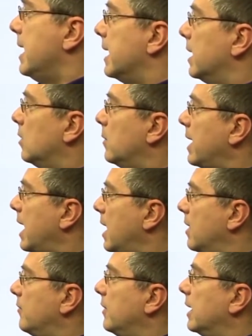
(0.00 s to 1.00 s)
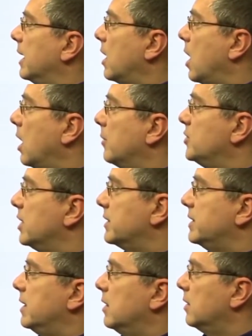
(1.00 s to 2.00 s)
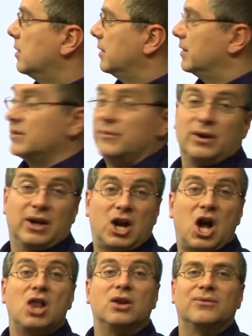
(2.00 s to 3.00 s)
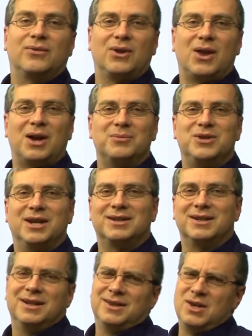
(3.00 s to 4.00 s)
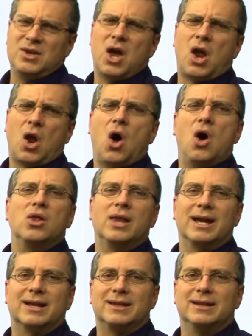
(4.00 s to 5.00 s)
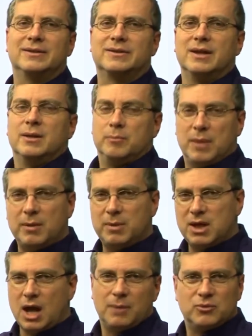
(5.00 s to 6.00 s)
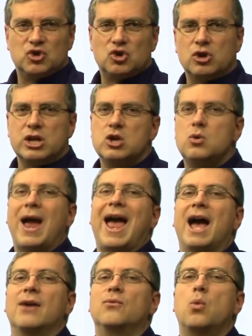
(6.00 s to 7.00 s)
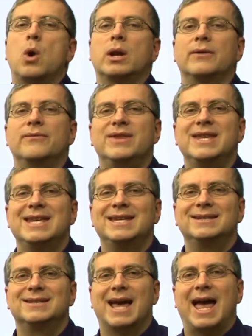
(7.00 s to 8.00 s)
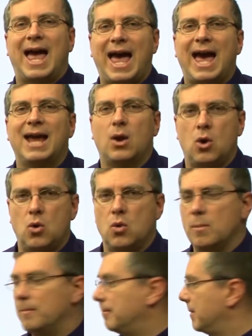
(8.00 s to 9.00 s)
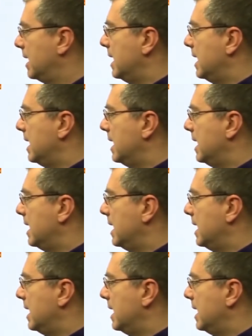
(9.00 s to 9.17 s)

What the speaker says: Here we have an object here. It's a very colorful object. They're not all like this. Maybe, I'm sure you have one of these at home.